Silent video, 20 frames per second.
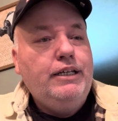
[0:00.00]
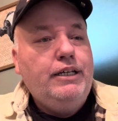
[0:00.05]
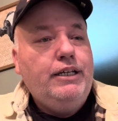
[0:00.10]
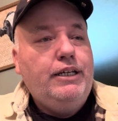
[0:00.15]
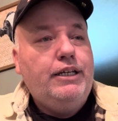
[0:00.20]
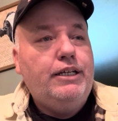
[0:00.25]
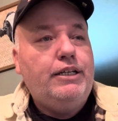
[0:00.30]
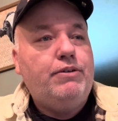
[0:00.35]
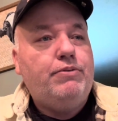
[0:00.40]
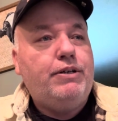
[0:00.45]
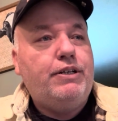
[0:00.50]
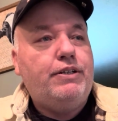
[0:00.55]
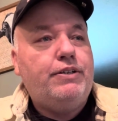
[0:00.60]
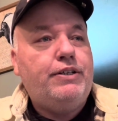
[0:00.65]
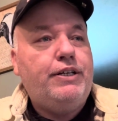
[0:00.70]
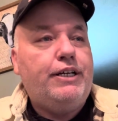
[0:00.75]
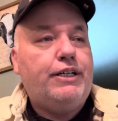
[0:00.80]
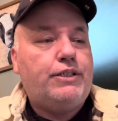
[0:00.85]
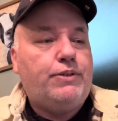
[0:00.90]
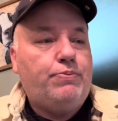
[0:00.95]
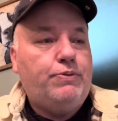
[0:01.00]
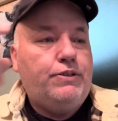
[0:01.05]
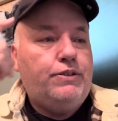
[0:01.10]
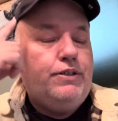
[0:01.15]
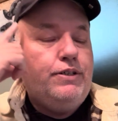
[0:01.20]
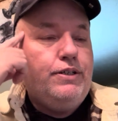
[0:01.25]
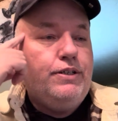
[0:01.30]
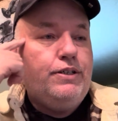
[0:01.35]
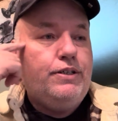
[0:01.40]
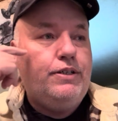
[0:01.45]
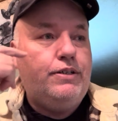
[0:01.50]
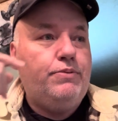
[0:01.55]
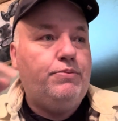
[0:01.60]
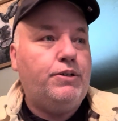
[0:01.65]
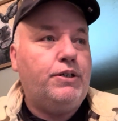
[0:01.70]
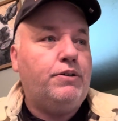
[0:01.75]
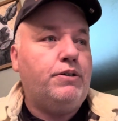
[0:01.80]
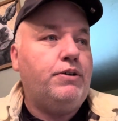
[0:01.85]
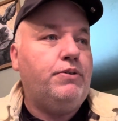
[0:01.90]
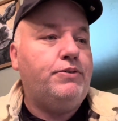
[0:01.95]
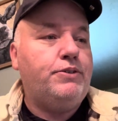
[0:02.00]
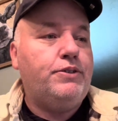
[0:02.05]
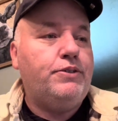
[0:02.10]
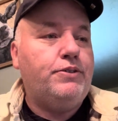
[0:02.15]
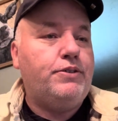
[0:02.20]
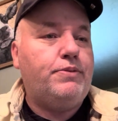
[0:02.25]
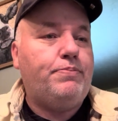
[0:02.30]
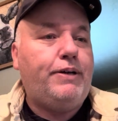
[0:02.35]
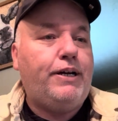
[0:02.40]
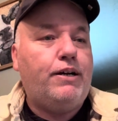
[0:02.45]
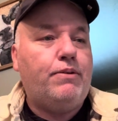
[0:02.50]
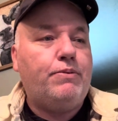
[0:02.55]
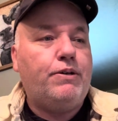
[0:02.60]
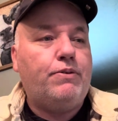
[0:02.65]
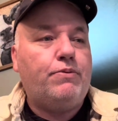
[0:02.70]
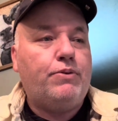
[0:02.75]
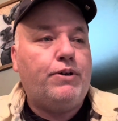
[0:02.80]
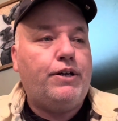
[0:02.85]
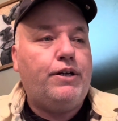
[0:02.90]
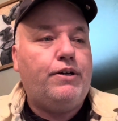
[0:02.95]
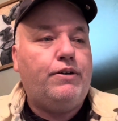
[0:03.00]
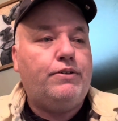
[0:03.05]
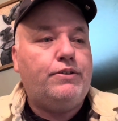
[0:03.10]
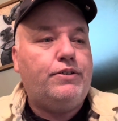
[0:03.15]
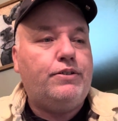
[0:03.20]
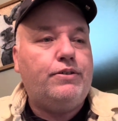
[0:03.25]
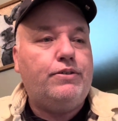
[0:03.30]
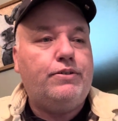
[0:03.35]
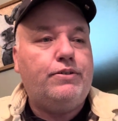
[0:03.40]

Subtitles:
anyway, the next one, we're going to go into the Spider-Man route.